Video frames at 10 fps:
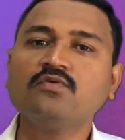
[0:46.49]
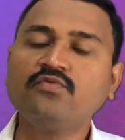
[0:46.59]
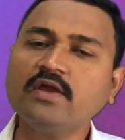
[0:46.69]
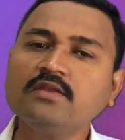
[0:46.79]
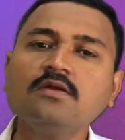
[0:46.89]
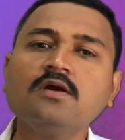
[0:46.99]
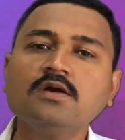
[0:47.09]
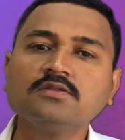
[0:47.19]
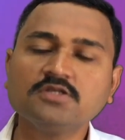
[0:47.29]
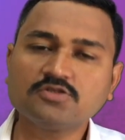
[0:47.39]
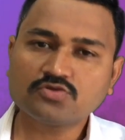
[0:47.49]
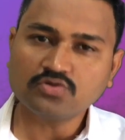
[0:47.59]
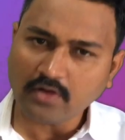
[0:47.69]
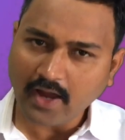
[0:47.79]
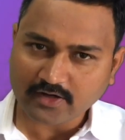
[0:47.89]
When the
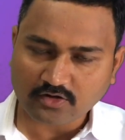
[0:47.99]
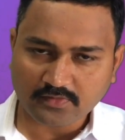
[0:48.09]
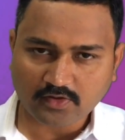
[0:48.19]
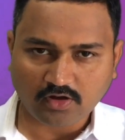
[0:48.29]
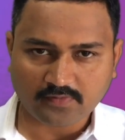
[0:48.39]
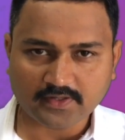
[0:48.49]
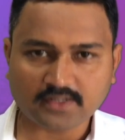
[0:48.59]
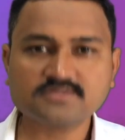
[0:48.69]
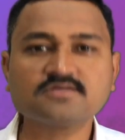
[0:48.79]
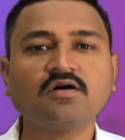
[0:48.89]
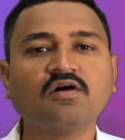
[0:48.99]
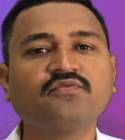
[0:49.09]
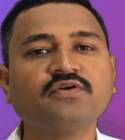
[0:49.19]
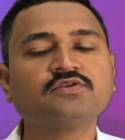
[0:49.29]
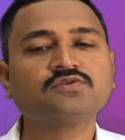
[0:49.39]
two atomic orbitals
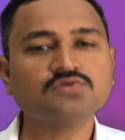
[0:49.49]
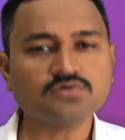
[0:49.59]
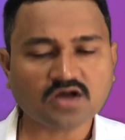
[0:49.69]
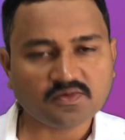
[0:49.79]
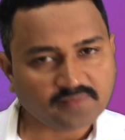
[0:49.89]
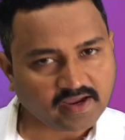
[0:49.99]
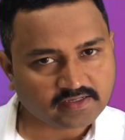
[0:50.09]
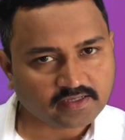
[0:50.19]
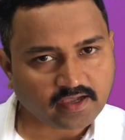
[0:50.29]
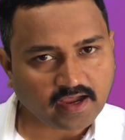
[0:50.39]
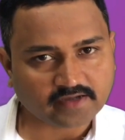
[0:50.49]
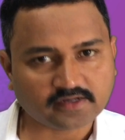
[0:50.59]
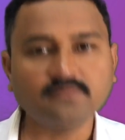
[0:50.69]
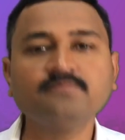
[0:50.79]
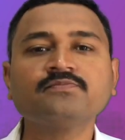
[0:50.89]
of a two combining
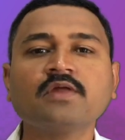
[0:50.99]
atom